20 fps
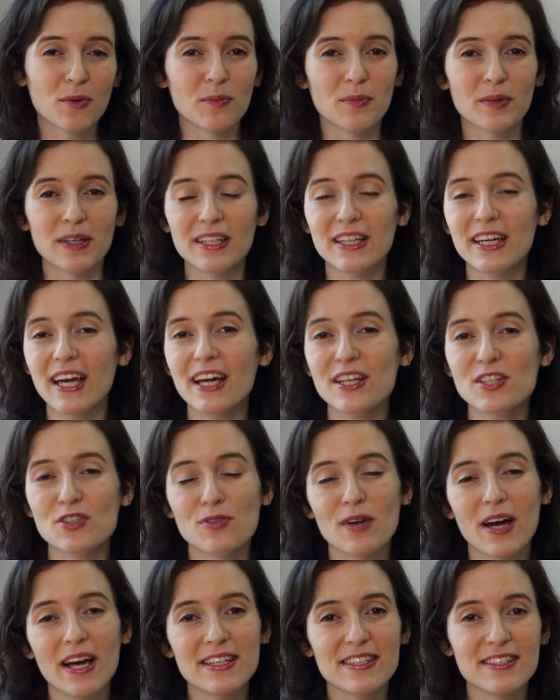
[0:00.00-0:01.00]
We get
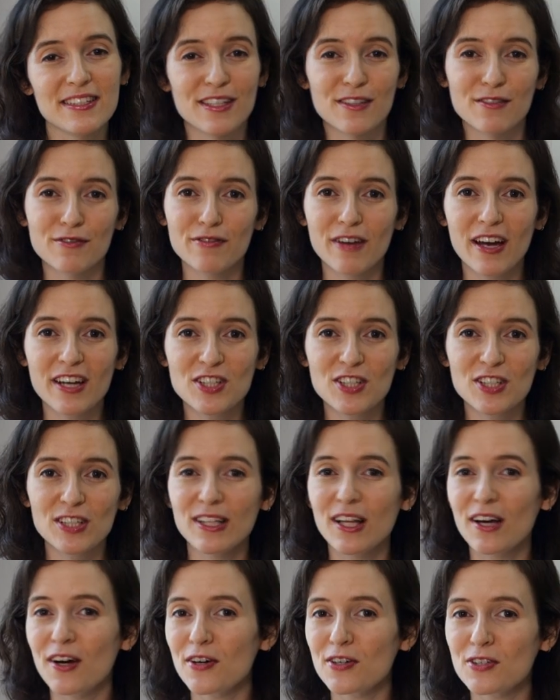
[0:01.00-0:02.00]
dressed in fresh
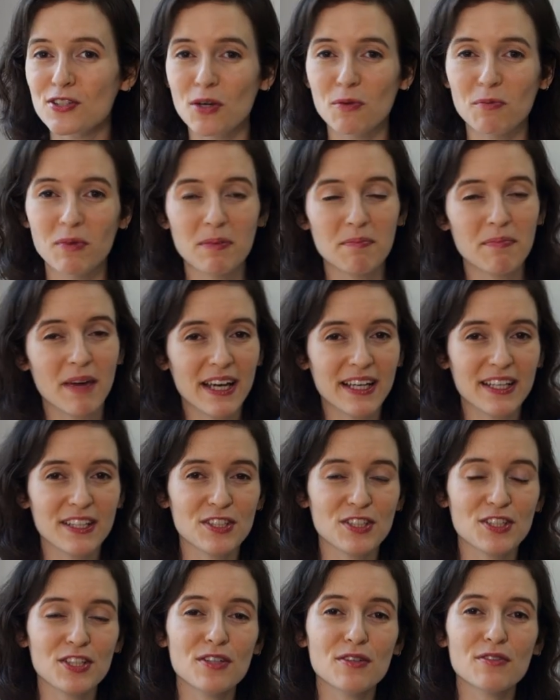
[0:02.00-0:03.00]
clothes, we make
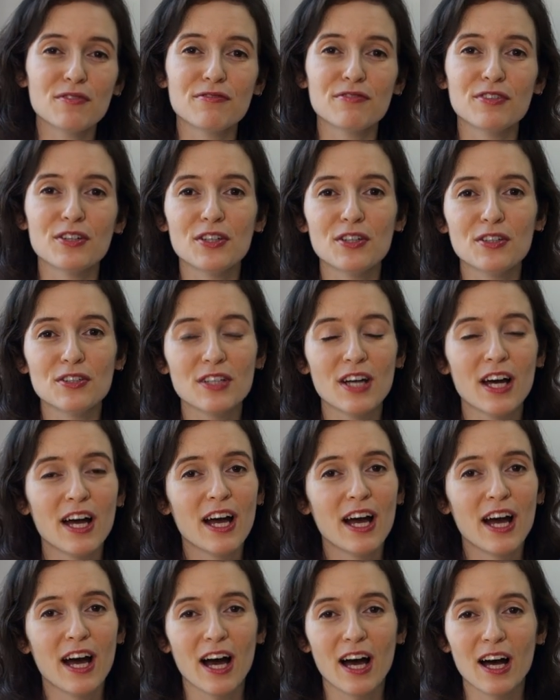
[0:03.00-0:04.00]
new food,
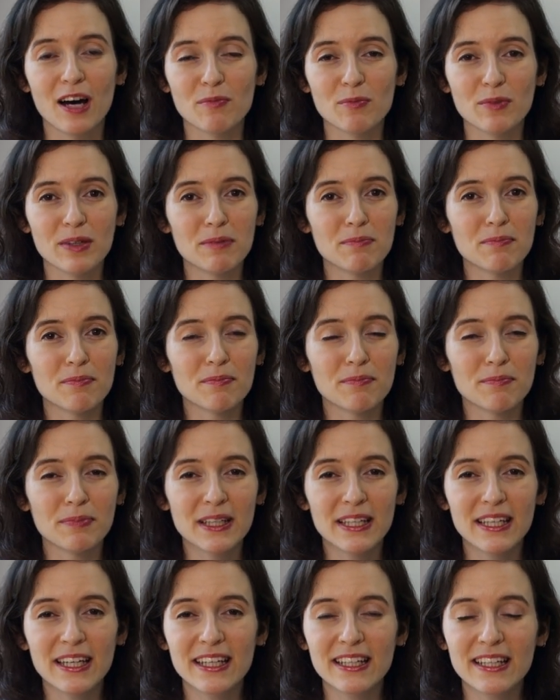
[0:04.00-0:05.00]
we
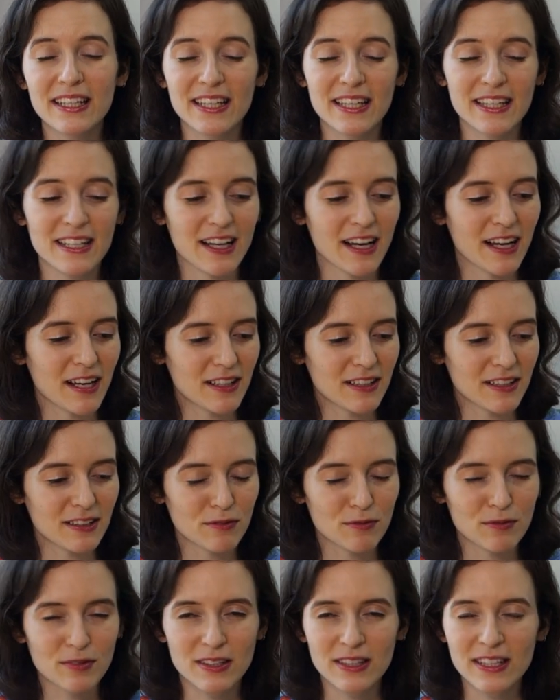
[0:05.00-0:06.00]
begin in a
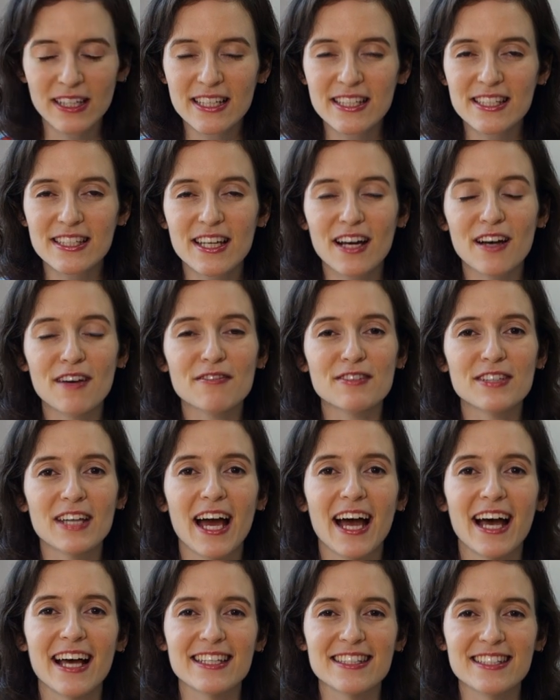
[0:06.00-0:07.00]
list of
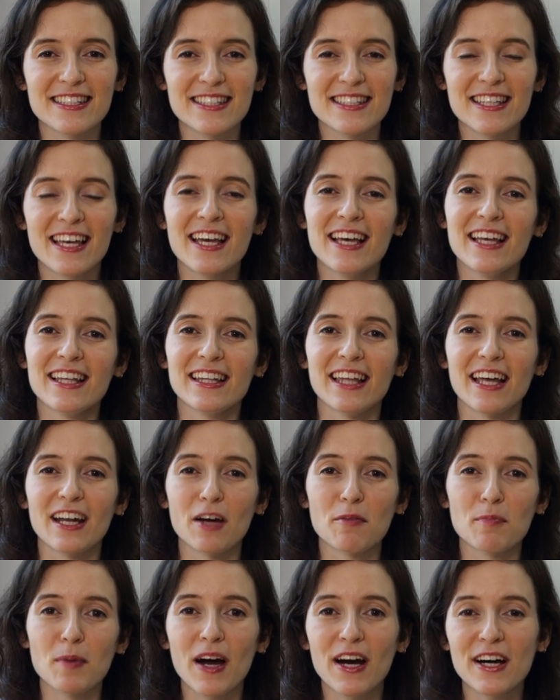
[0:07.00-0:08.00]
tasks that
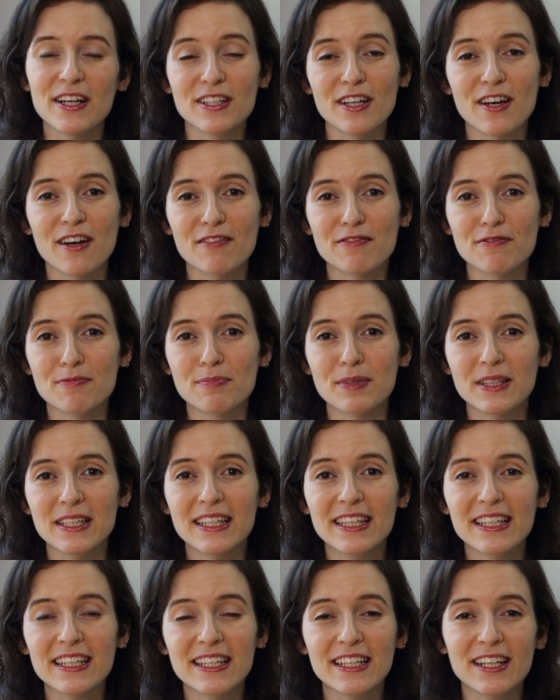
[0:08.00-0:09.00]
are part of
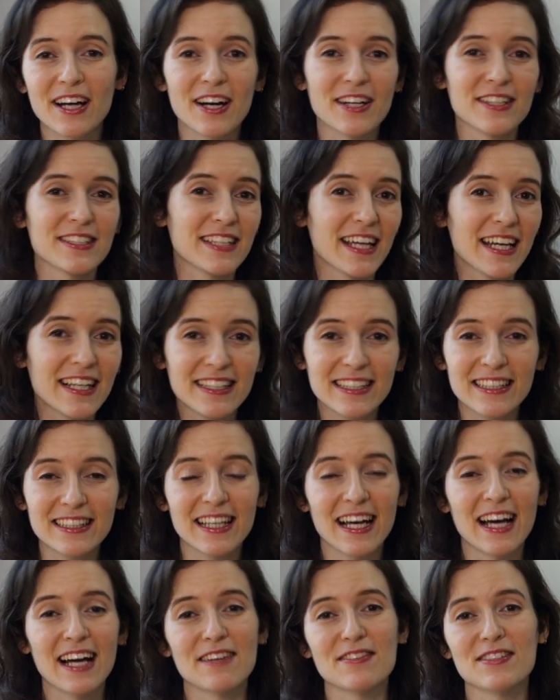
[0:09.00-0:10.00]
beginning our daily
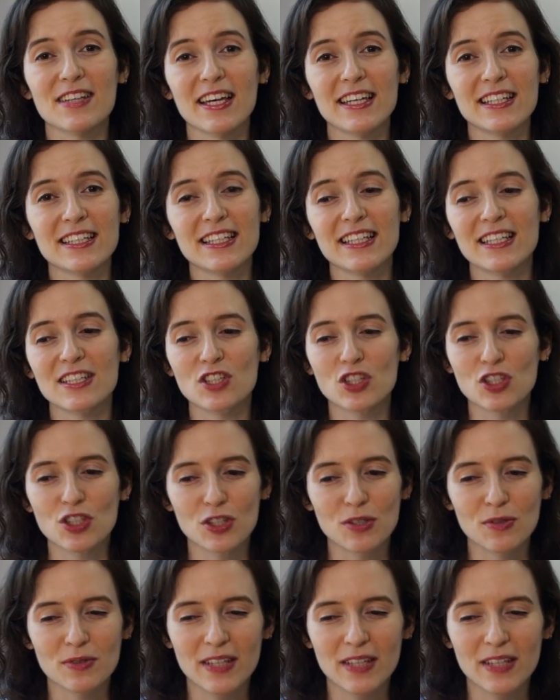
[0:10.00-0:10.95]
lives in each new